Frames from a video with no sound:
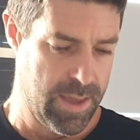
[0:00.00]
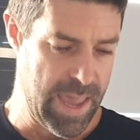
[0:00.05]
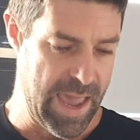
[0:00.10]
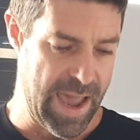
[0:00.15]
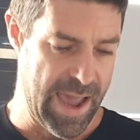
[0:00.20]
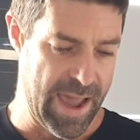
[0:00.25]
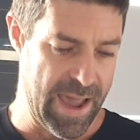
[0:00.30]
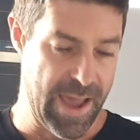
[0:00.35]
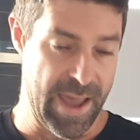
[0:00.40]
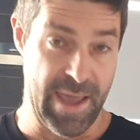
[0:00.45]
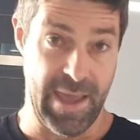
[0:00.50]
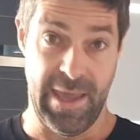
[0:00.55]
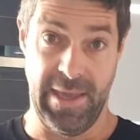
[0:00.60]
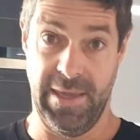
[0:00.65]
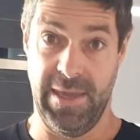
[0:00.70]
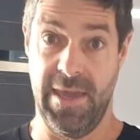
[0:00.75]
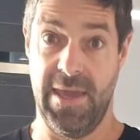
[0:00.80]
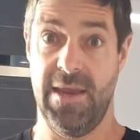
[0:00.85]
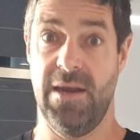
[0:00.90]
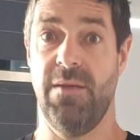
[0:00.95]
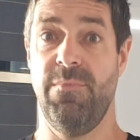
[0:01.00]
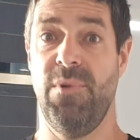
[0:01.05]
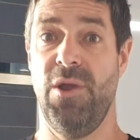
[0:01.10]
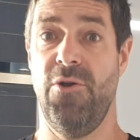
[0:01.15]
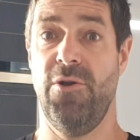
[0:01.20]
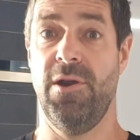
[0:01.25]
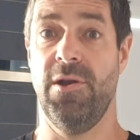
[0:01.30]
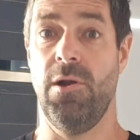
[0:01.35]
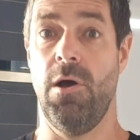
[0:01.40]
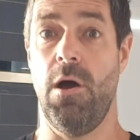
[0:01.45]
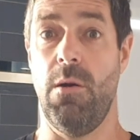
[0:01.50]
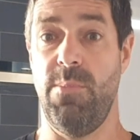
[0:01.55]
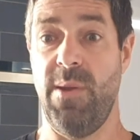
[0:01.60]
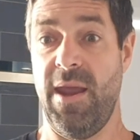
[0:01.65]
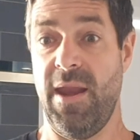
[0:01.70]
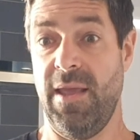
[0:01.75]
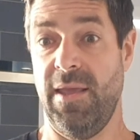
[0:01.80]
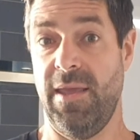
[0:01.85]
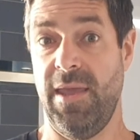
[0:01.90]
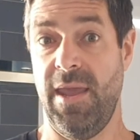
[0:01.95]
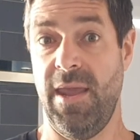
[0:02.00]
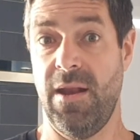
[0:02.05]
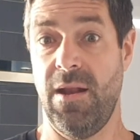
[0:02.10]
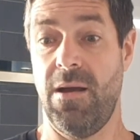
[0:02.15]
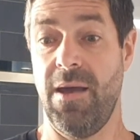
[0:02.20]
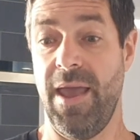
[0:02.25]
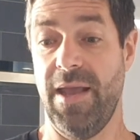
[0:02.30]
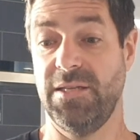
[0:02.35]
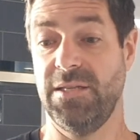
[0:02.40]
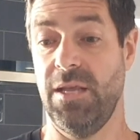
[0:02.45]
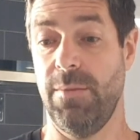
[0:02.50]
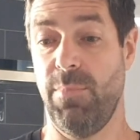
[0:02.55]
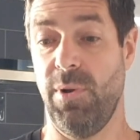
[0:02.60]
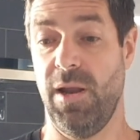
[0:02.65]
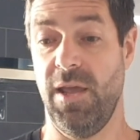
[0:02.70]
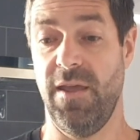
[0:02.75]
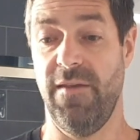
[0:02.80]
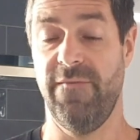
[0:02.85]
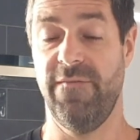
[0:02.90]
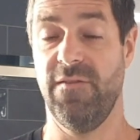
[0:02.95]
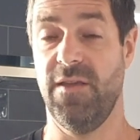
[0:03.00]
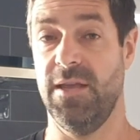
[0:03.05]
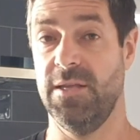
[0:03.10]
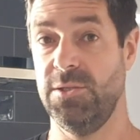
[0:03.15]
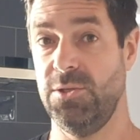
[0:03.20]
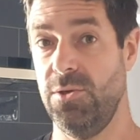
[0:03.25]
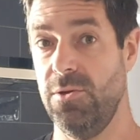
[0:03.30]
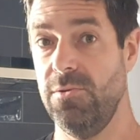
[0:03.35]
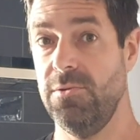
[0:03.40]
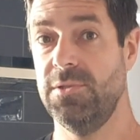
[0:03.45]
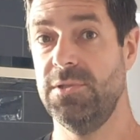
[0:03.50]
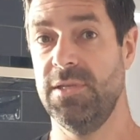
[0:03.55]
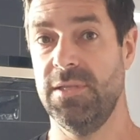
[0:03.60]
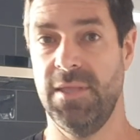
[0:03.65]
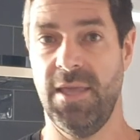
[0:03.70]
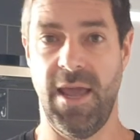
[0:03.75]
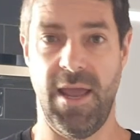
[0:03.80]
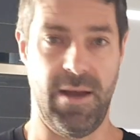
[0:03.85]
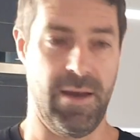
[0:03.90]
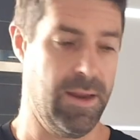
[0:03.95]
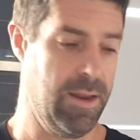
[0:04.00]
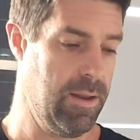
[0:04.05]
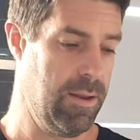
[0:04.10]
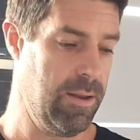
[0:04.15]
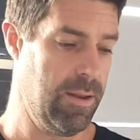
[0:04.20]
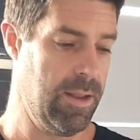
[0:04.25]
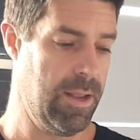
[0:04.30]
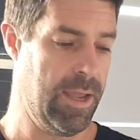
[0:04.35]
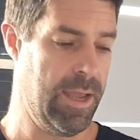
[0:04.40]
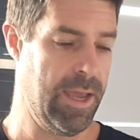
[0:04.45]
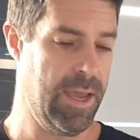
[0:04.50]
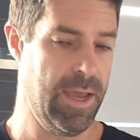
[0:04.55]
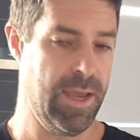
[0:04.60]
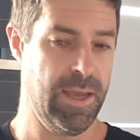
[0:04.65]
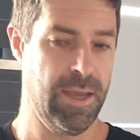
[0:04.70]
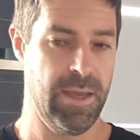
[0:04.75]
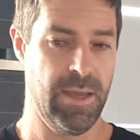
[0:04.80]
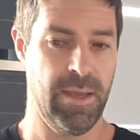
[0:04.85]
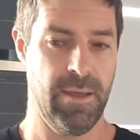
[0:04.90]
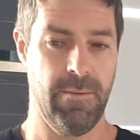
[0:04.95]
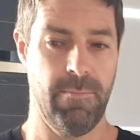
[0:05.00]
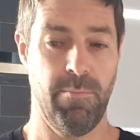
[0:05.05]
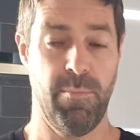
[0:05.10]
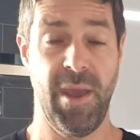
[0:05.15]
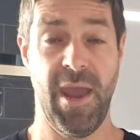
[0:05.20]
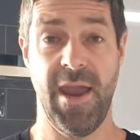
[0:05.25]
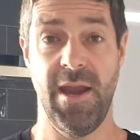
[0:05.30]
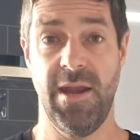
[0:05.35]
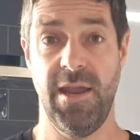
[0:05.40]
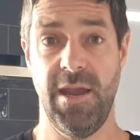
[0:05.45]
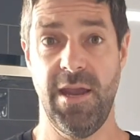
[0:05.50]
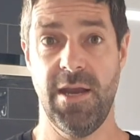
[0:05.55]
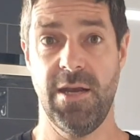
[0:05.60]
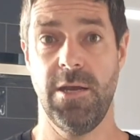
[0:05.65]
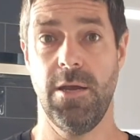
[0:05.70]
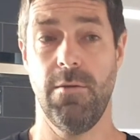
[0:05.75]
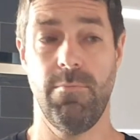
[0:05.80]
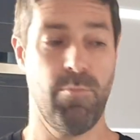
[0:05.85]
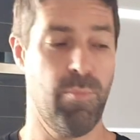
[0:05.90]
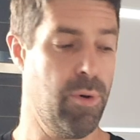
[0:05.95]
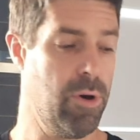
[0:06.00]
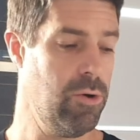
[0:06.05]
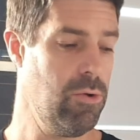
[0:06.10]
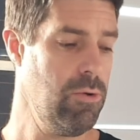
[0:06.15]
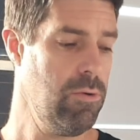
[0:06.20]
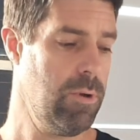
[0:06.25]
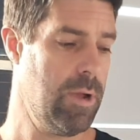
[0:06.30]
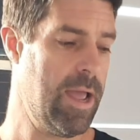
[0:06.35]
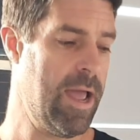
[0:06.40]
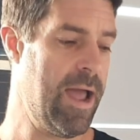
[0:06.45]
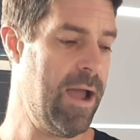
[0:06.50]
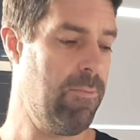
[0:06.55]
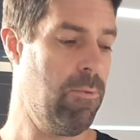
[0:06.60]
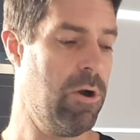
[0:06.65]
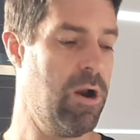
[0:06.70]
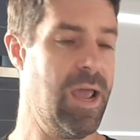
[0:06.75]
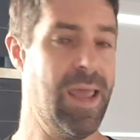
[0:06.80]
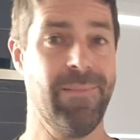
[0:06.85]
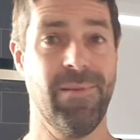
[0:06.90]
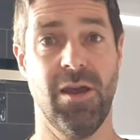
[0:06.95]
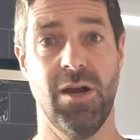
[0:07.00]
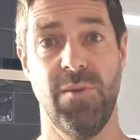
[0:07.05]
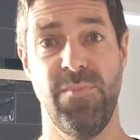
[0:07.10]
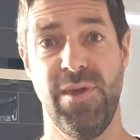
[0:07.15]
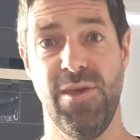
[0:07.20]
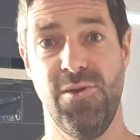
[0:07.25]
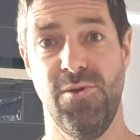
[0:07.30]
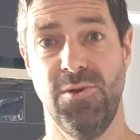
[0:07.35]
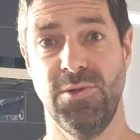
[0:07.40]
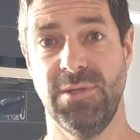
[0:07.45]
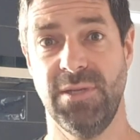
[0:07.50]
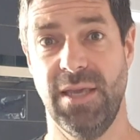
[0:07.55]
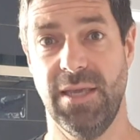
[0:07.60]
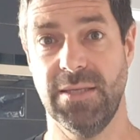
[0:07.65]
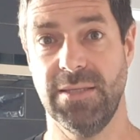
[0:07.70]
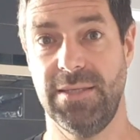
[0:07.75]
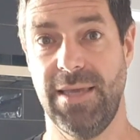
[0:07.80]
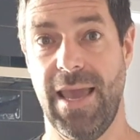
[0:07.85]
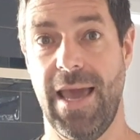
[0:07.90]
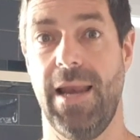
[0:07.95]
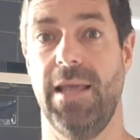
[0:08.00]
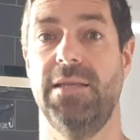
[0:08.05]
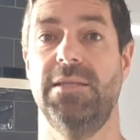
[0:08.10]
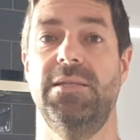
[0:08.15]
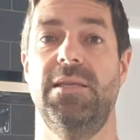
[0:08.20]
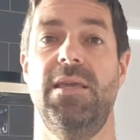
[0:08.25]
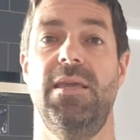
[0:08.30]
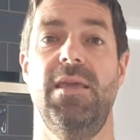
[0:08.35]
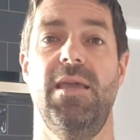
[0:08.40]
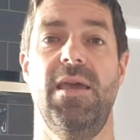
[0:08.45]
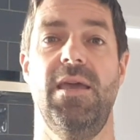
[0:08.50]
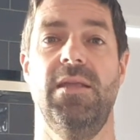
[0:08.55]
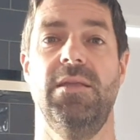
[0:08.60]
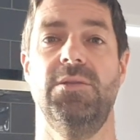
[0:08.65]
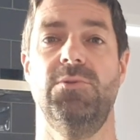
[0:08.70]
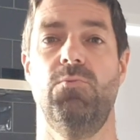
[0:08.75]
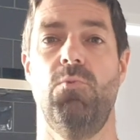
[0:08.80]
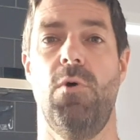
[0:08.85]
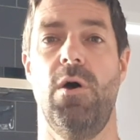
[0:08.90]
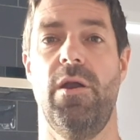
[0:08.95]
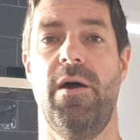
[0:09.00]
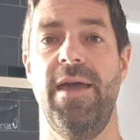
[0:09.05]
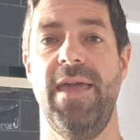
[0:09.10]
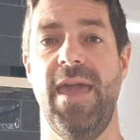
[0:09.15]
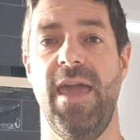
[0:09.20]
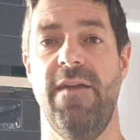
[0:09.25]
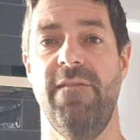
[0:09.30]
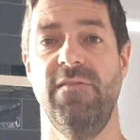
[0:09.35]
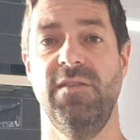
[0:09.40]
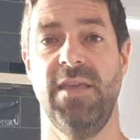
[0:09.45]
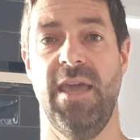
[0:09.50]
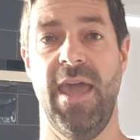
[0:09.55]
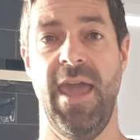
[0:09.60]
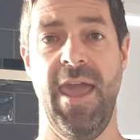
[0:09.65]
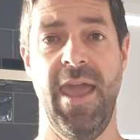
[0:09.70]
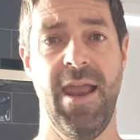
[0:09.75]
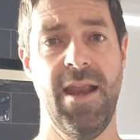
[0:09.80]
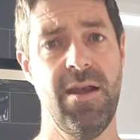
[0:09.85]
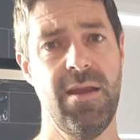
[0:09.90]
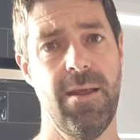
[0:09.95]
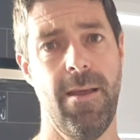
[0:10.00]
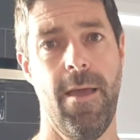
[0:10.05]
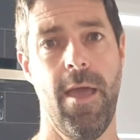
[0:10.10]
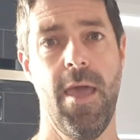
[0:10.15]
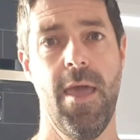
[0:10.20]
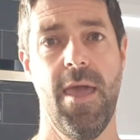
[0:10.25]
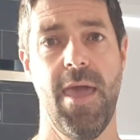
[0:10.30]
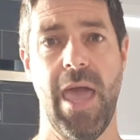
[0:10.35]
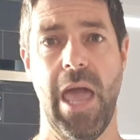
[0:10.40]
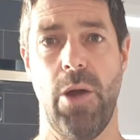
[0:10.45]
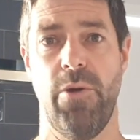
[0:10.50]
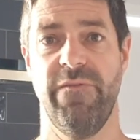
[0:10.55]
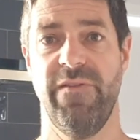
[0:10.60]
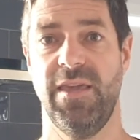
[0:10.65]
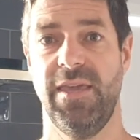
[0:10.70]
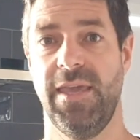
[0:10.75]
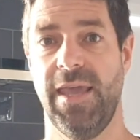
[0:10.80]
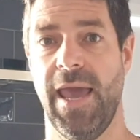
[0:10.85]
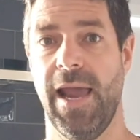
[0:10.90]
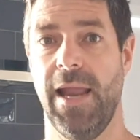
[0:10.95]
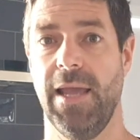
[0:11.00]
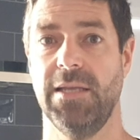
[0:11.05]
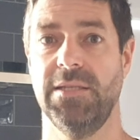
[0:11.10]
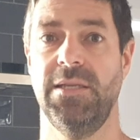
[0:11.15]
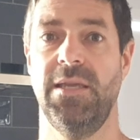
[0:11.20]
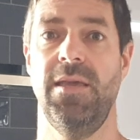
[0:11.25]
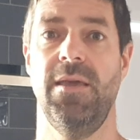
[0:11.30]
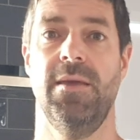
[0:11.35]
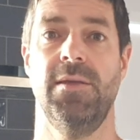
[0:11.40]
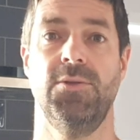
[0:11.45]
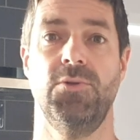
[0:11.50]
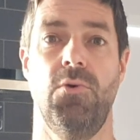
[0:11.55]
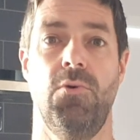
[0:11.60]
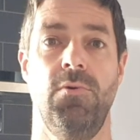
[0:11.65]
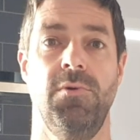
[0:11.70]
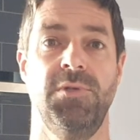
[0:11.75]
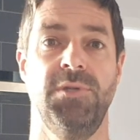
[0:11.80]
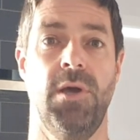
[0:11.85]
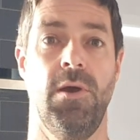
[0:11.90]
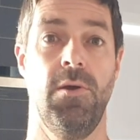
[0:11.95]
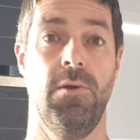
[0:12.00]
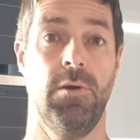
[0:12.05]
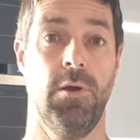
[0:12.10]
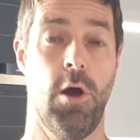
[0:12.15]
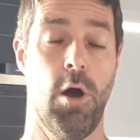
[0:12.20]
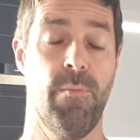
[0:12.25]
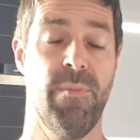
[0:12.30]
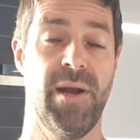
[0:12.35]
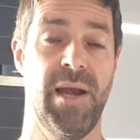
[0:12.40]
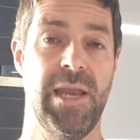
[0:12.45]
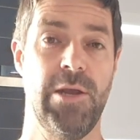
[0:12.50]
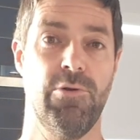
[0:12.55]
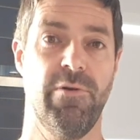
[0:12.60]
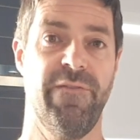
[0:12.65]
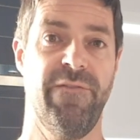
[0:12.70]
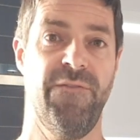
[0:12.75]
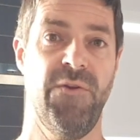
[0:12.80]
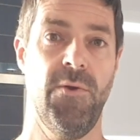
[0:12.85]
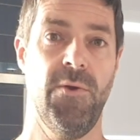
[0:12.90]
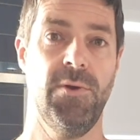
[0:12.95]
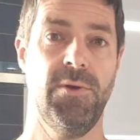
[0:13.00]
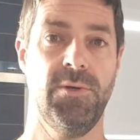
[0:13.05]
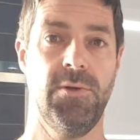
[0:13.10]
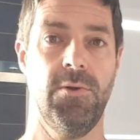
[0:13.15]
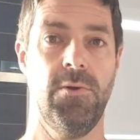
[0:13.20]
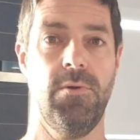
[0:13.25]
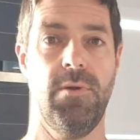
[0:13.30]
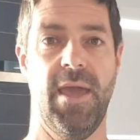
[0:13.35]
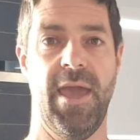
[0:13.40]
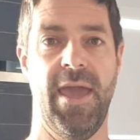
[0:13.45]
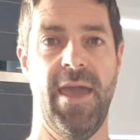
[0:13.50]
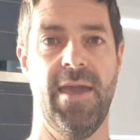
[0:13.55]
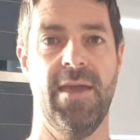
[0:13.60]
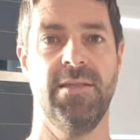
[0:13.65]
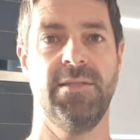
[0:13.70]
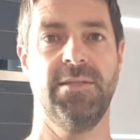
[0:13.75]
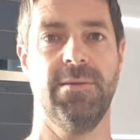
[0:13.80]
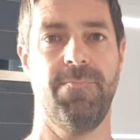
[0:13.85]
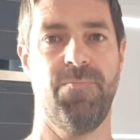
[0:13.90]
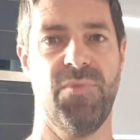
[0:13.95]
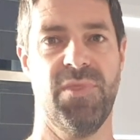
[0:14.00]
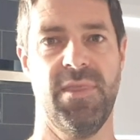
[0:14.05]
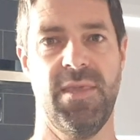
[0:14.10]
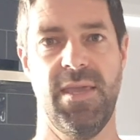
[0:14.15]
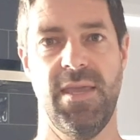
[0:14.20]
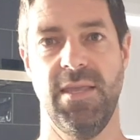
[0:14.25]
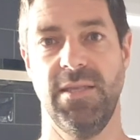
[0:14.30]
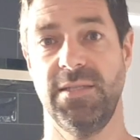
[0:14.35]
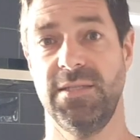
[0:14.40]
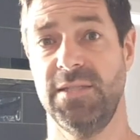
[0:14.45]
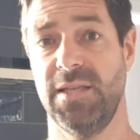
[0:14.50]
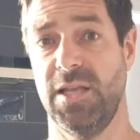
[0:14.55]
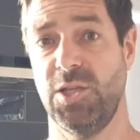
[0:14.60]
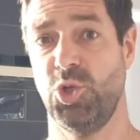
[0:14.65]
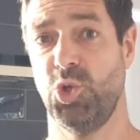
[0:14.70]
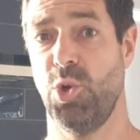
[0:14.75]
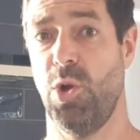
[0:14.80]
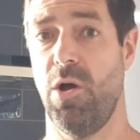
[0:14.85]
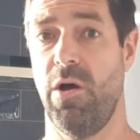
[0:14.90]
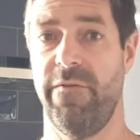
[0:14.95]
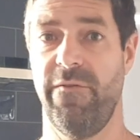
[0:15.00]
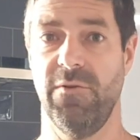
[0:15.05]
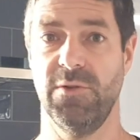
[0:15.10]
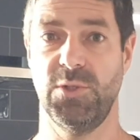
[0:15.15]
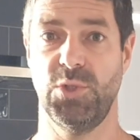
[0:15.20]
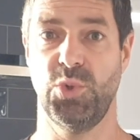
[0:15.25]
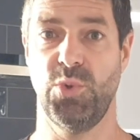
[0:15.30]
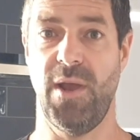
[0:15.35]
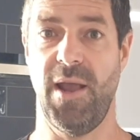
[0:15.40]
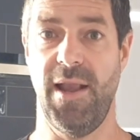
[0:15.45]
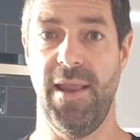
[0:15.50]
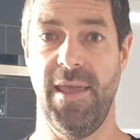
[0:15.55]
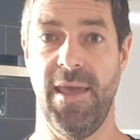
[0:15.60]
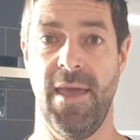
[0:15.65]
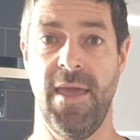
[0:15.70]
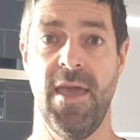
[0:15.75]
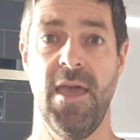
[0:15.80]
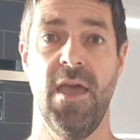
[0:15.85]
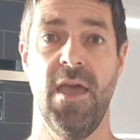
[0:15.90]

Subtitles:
Again, American hop, and again I actually believe is used in that Panhead bottle. What I am going to be using is Galaxy. It is what I have to hand. However, Galaxy is also commonly referred to as the Citra of Australia.